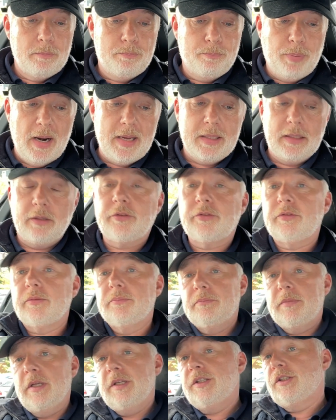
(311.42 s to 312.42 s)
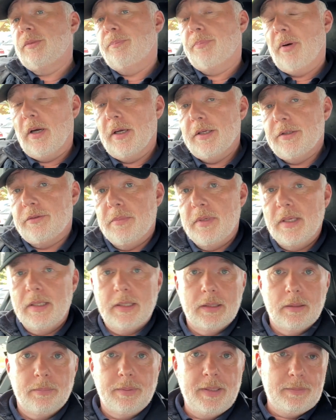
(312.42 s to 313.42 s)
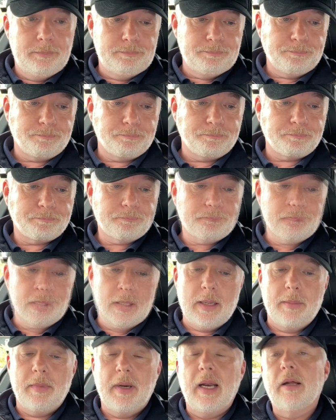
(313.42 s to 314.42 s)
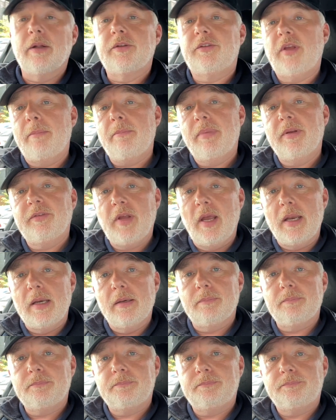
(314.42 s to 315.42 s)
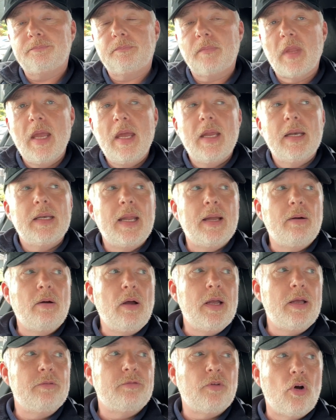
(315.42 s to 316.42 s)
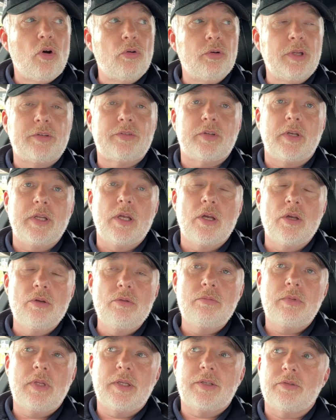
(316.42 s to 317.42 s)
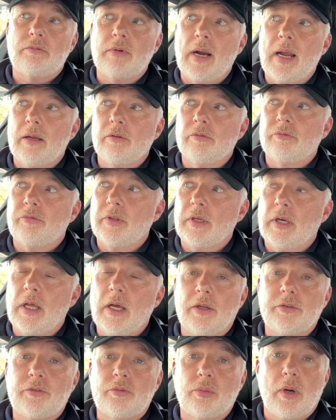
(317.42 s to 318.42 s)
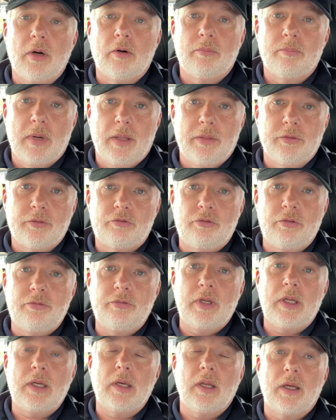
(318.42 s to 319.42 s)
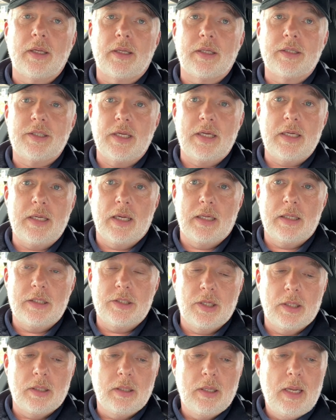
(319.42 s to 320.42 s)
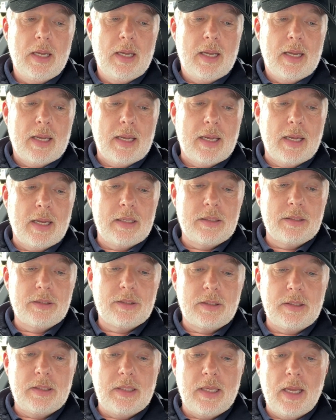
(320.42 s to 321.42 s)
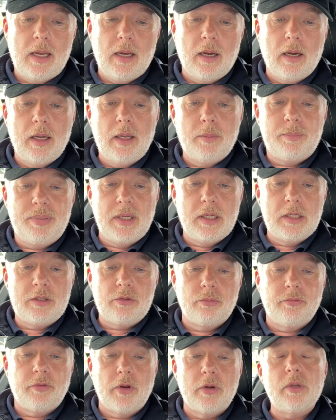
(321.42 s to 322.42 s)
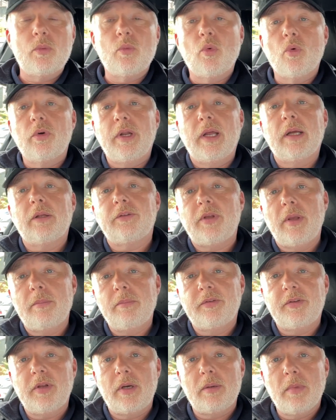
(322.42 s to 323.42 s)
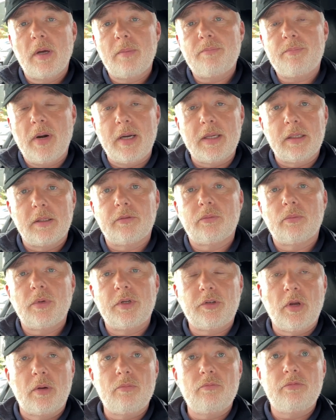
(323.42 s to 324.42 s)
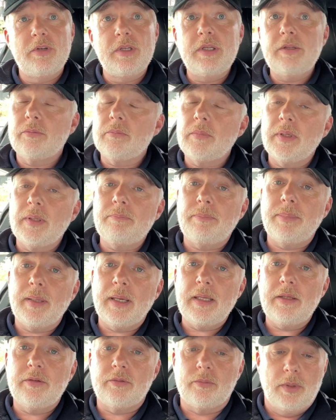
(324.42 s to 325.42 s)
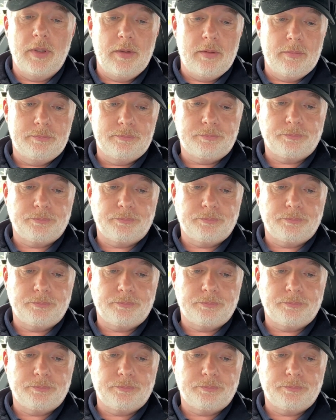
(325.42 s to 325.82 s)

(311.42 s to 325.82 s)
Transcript: Brakes. This surprised me a little bit. They're coming out at 10%. Now, I have honestly hooned this around for the last 12 months, driven it like a teenager, and yet I appear to have only worn out 10% of my brakes, which I'm reasonably pleased with.